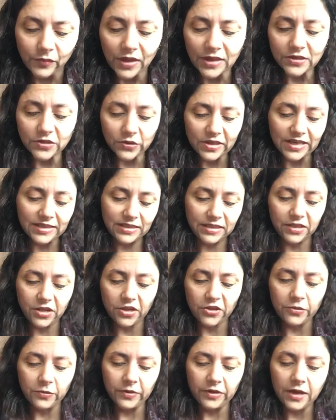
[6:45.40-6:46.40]
So that's
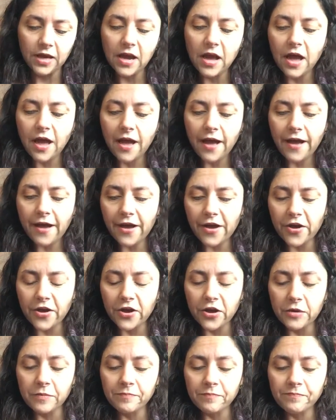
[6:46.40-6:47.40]
another one.
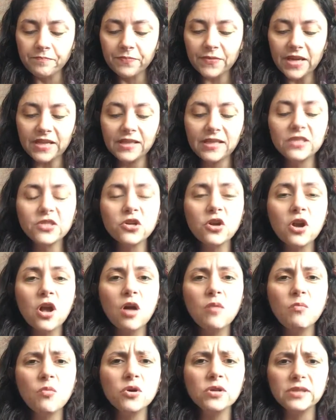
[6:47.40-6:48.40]
And these are all
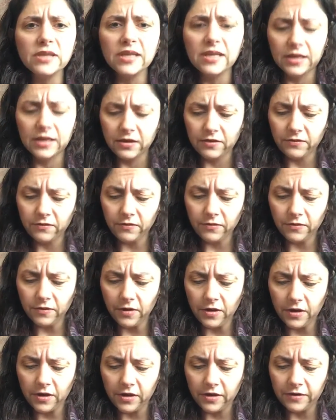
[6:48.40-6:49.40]
more like
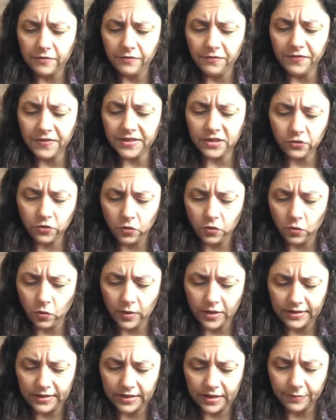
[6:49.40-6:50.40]
physical
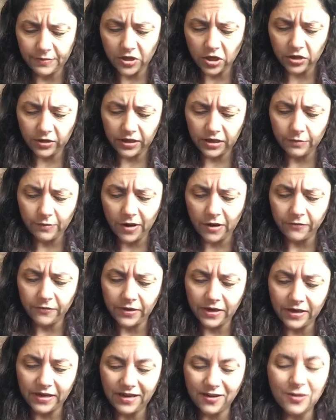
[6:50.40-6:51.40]
ones that I'm talking about
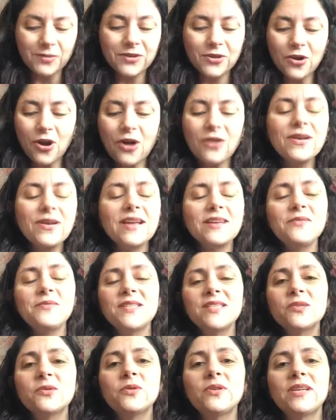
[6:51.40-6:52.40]
right now. They're all kind of
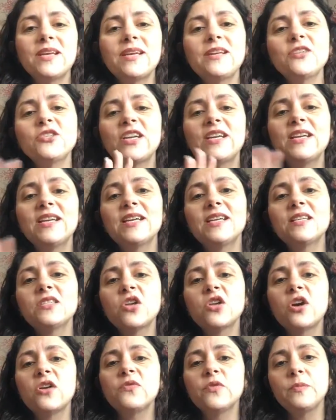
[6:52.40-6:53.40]
physical and energetic, and it's
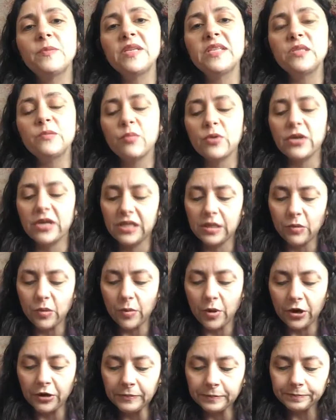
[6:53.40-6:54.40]
hard for me to break them
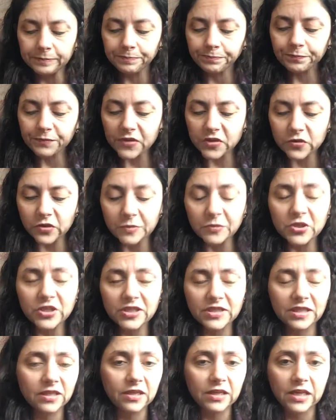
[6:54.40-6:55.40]
apart. So I'm
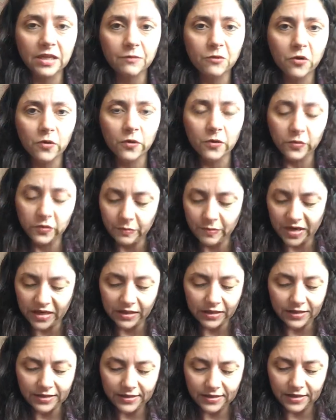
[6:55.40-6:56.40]
just going to keep going with my
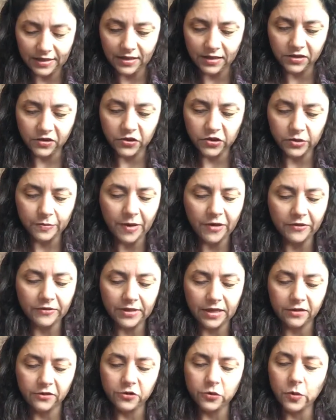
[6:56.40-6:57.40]
list. I think there's about
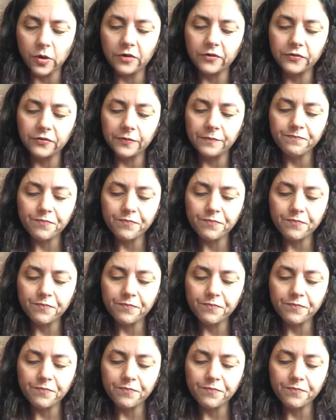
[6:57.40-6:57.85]
10 or 12.